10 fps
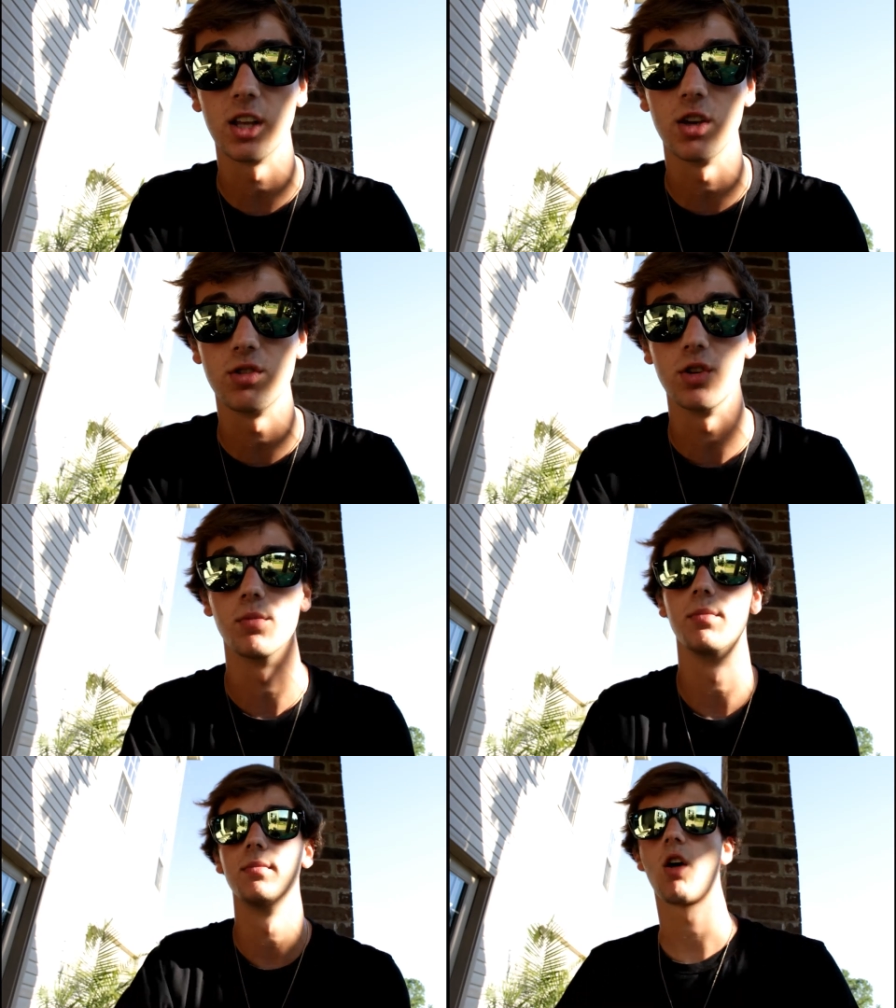on YouTube.
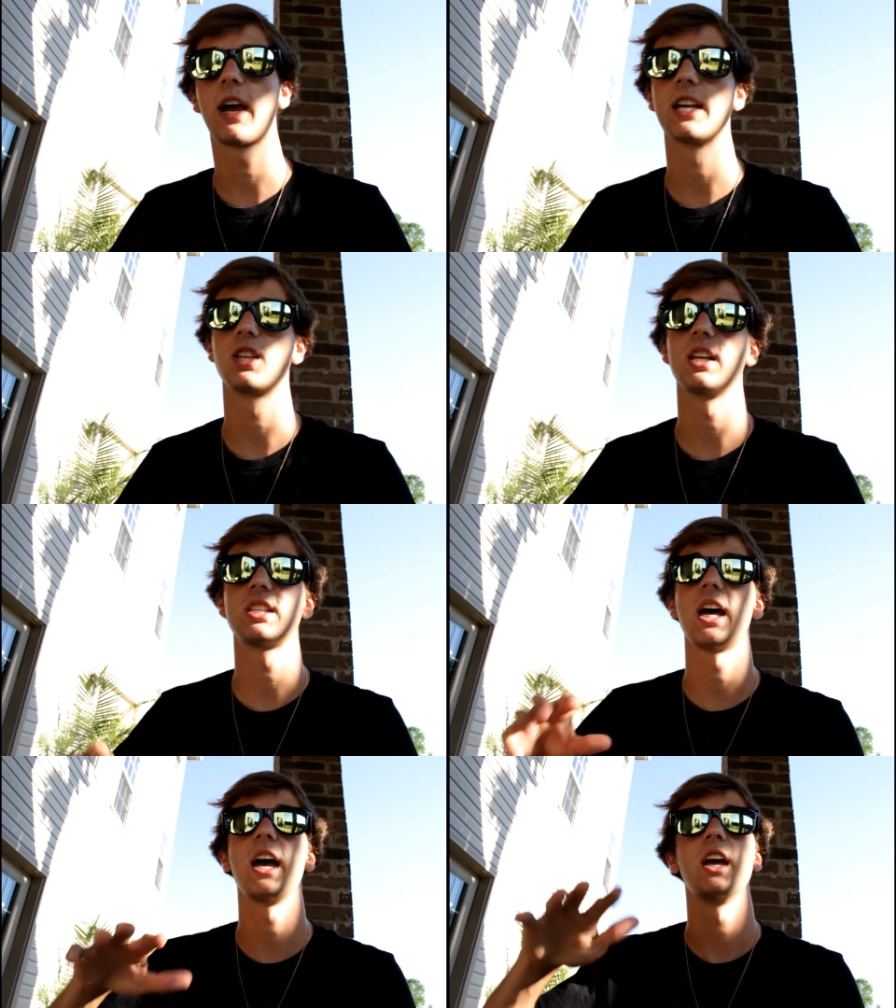Okay, so let's
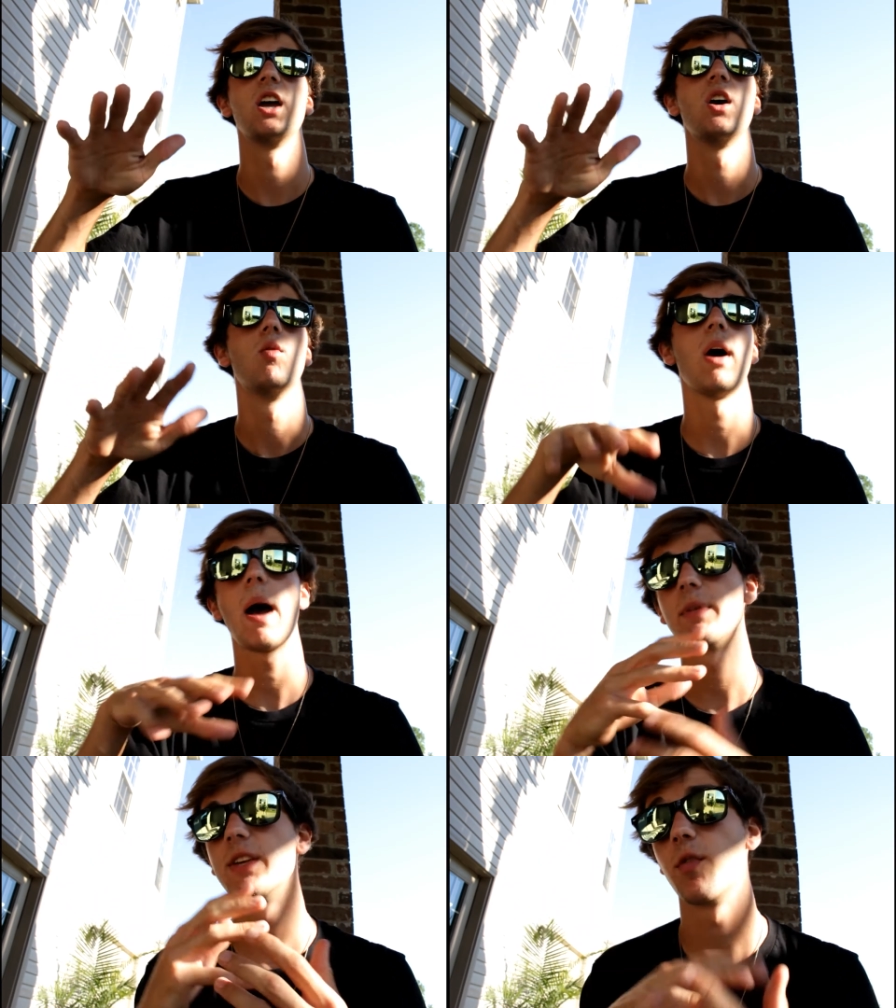say what
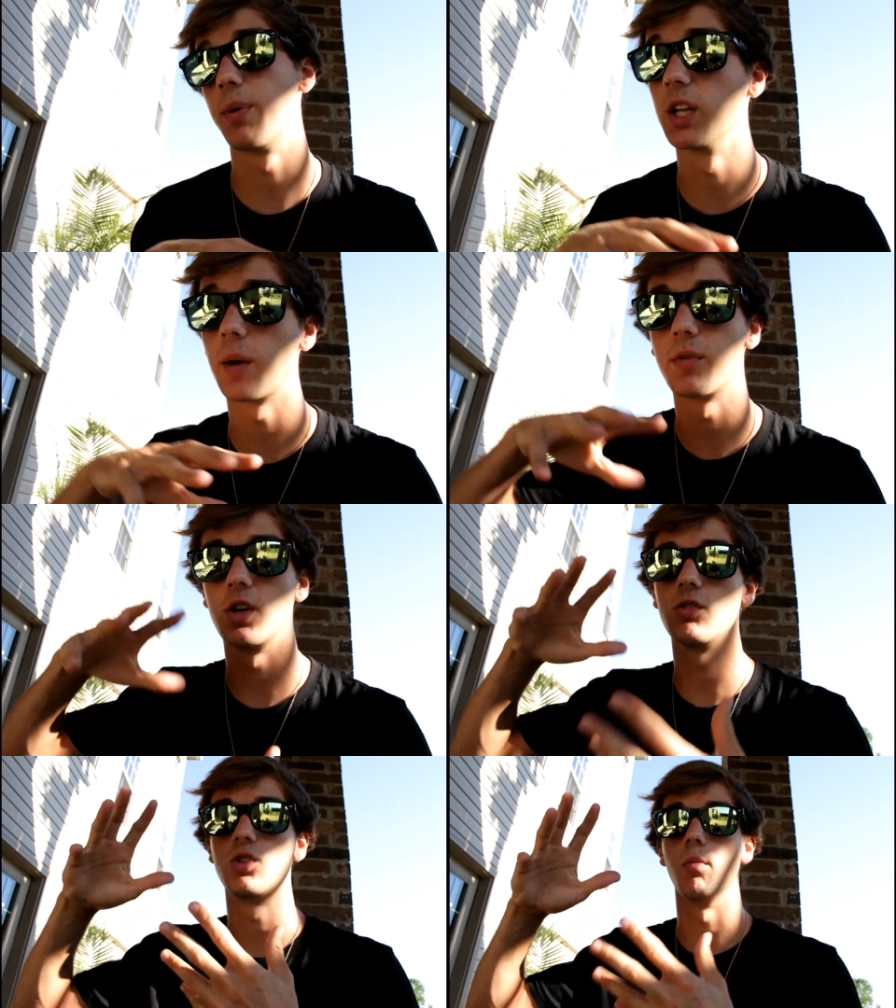happens if you build up your
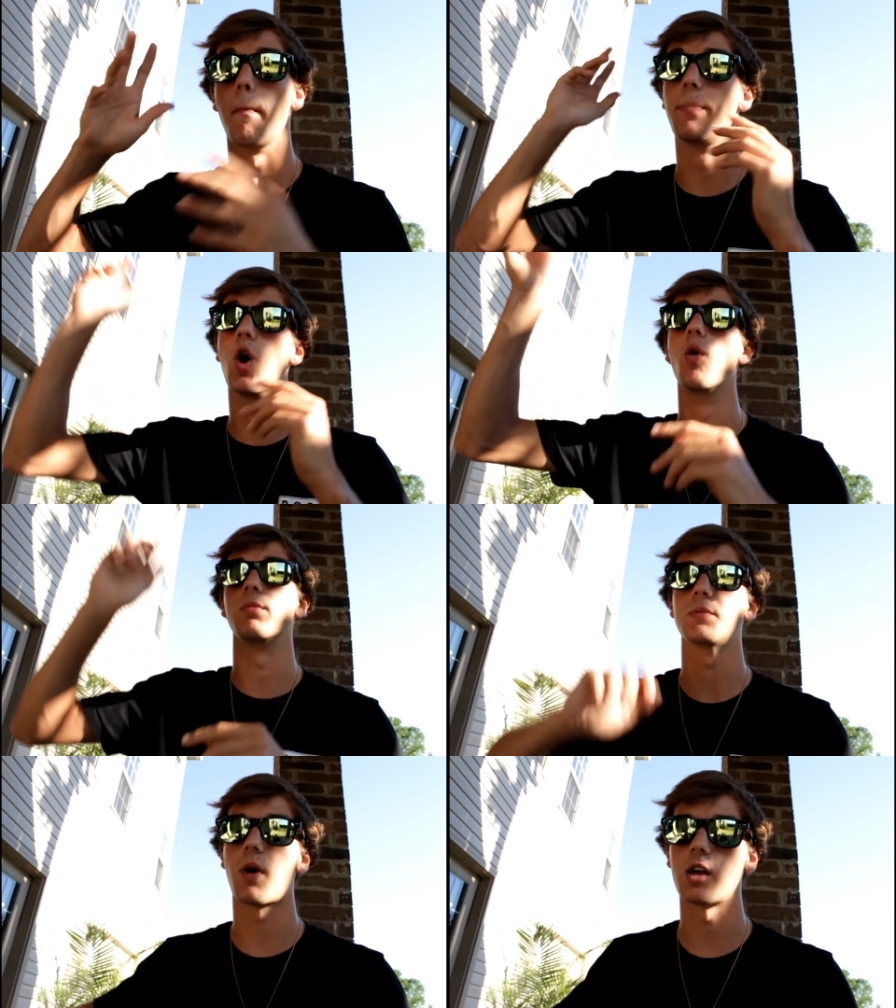YouTube? Boom,
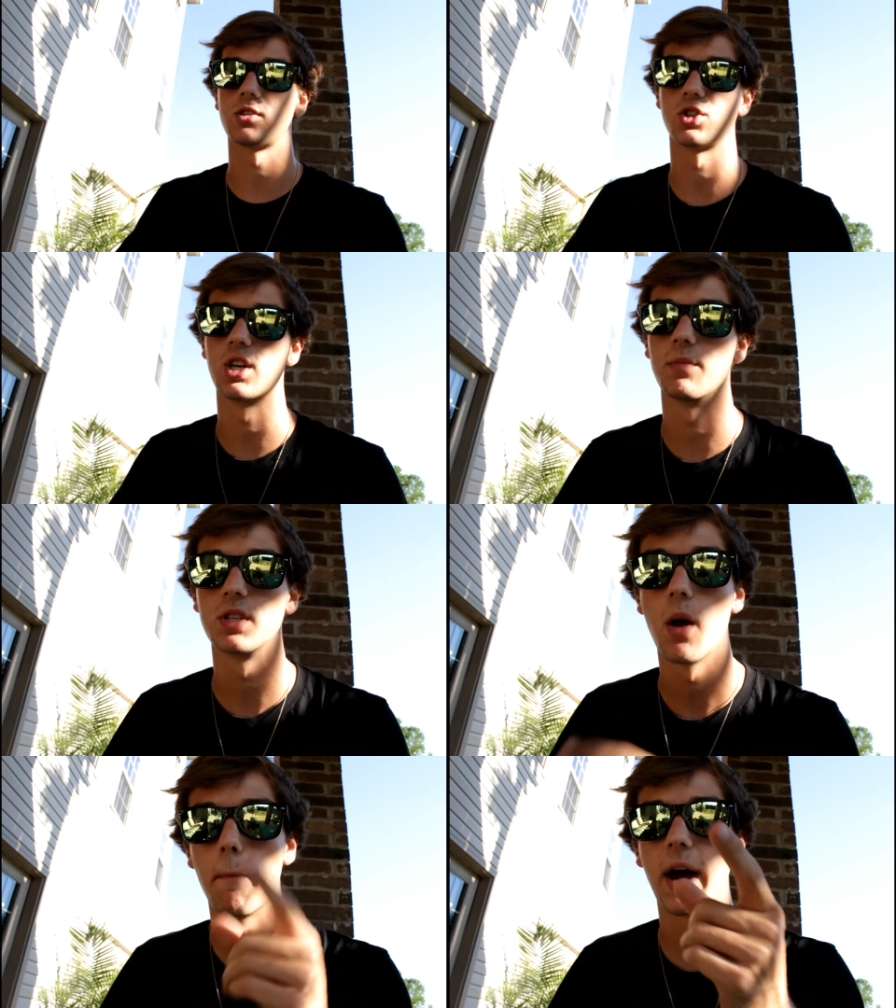
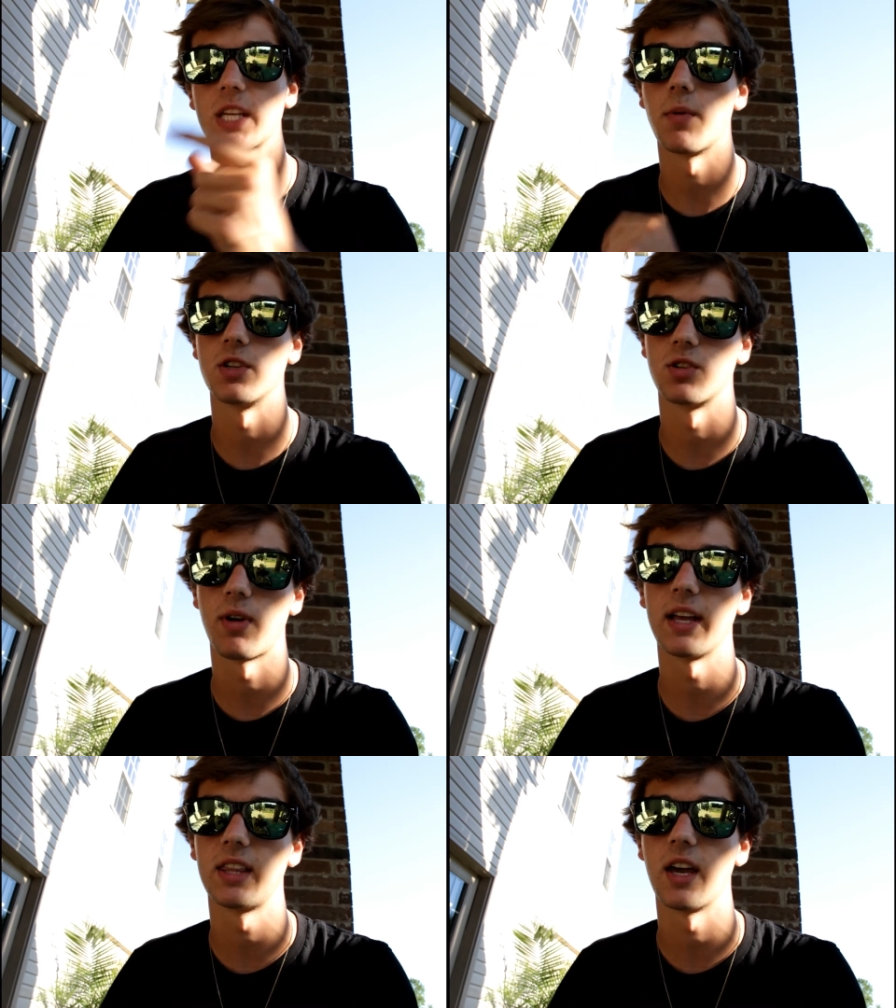sponsorships. Bike sponsor right